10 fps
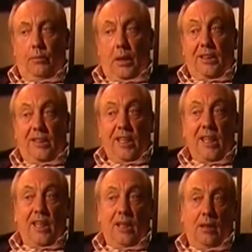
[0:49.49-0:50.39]
and
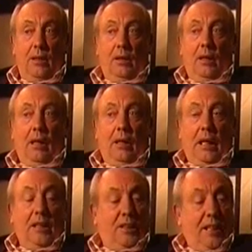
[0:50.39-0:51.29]

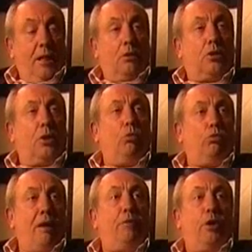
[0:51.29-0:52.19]
seeing so
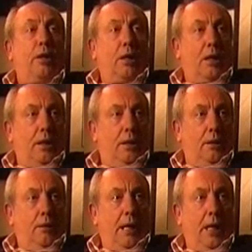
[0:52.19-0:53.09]
reverently
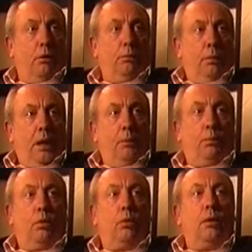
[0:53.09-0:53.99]
how
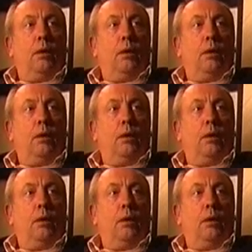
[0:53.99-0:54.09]
people